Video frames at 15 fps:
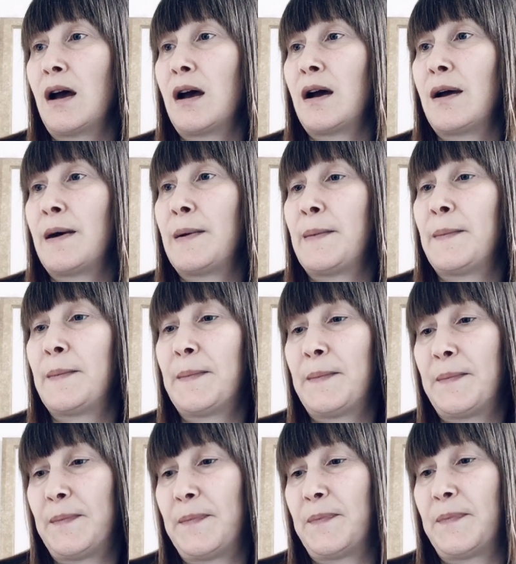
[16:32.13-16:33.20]

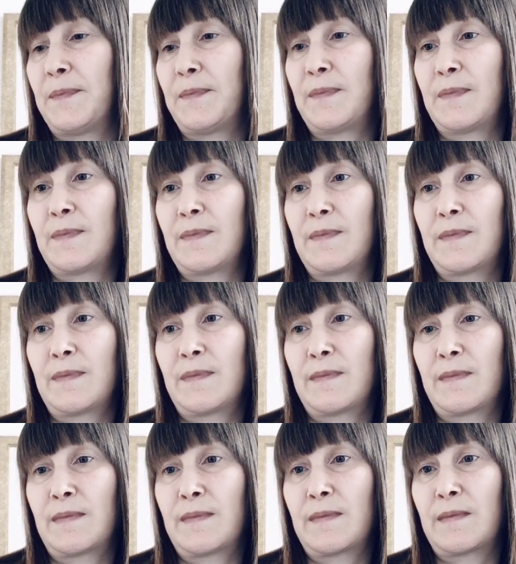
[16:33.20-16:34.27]

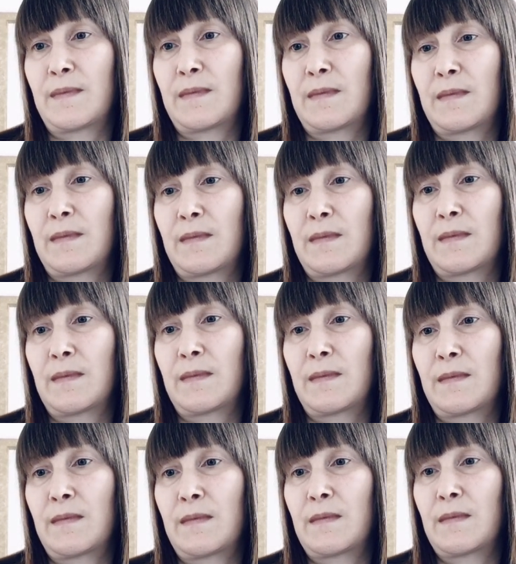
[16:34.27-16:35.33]

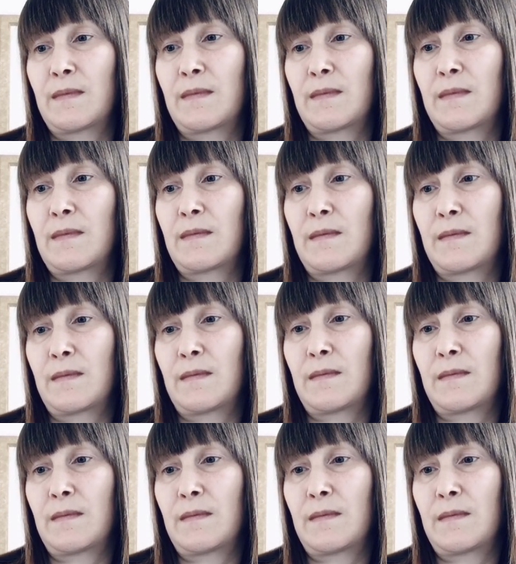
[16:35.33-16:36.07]
[no speech]